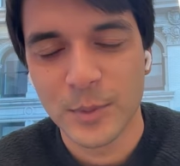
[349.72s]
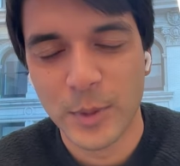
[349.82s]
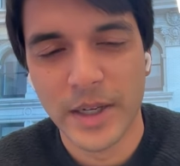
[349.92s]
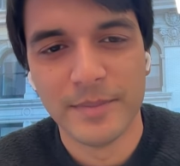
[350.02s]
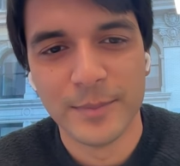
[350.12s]

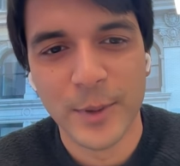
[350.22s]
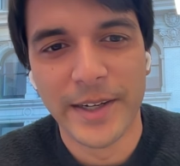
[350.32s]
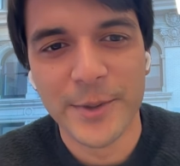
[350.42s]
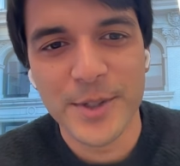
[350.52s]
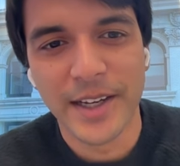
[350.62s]
Right, right.
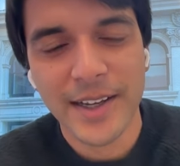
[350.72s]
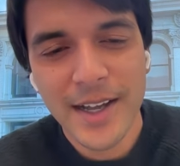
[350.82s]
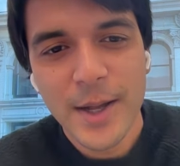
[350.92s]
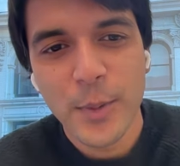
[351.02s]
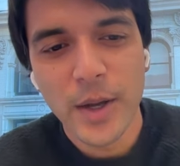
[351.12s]
Interesting.
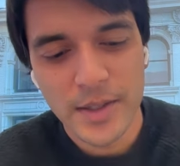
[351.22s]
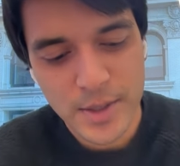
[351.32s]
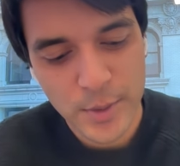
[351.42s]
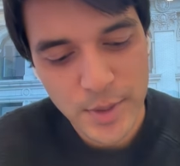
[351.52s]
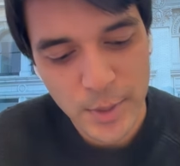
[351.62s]
Well,
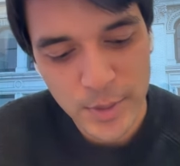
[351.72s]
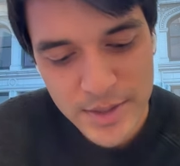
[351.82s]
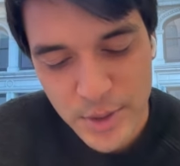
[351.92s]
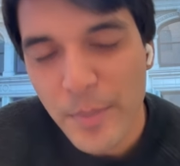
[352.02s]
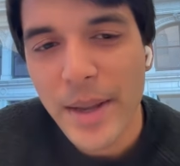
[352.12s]
so so
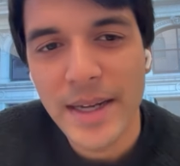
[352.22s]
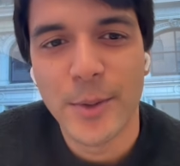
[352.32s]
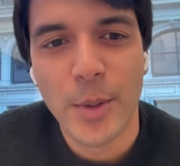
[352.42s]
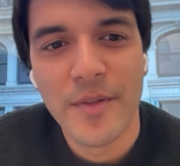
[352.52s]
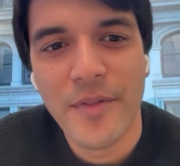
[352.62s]
let's jump back to
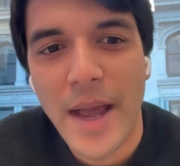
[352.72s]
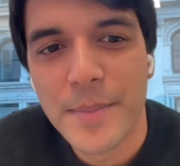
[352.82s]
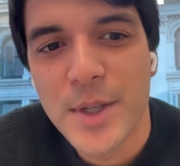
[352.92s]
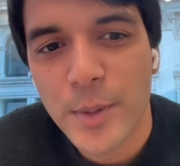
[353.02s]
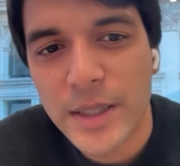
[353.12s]
Orbit
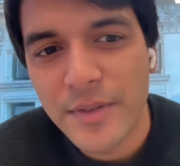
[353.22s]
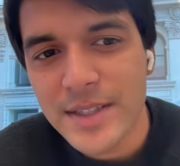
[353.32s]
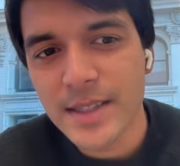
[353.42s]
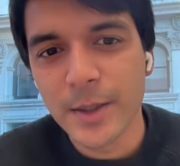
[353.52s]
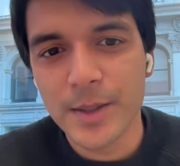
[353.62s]
Fab. So give
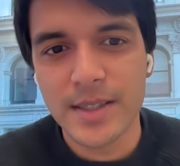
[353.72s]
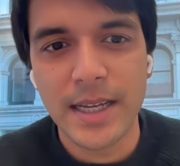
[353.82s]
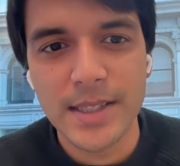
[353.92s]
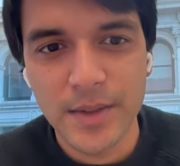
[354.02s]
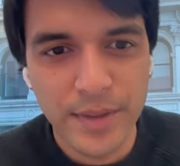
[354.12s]
us a little
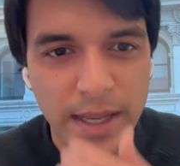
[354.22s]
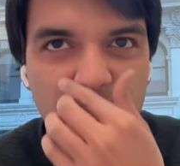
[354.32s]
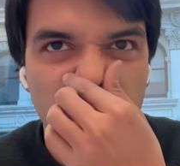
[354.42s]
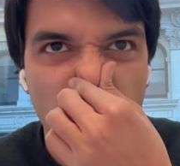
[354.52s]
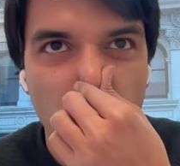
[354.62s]
sense of
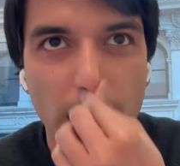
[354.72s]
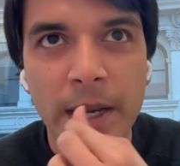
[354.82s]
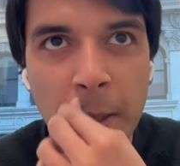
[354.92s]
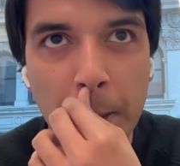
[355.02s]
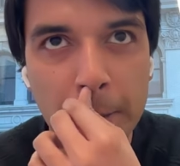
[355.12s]
like, you know,
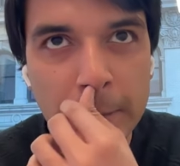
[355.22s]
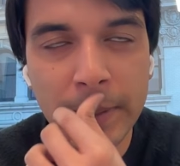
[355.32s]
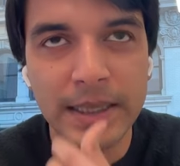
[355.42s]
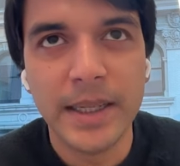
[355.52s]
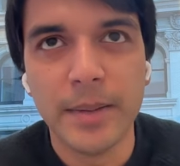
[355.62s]
what
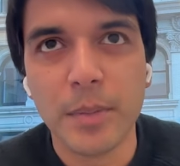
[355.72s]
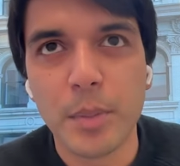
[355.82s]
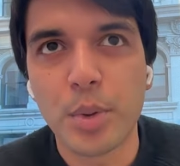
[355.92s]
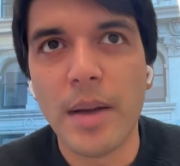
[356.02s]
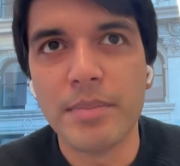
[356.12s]
ultimately
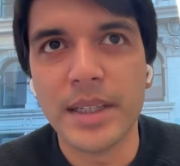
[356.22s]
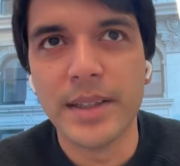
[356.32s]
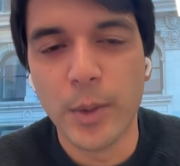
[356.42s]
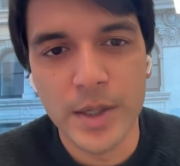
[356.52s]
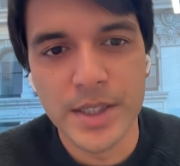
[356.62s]
prompted
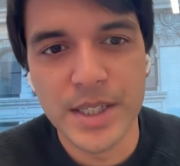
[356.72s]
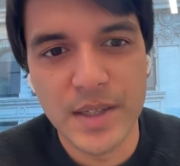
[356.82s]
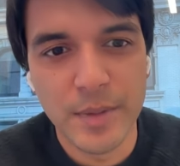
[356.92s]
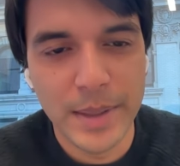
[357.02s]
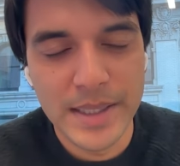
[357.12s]
the origins
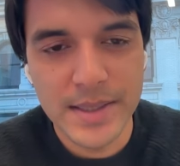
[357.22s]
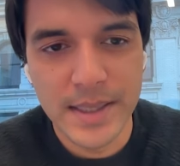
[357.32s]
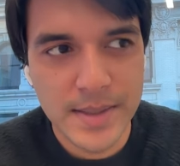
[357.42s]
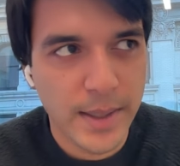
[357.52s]
of the business.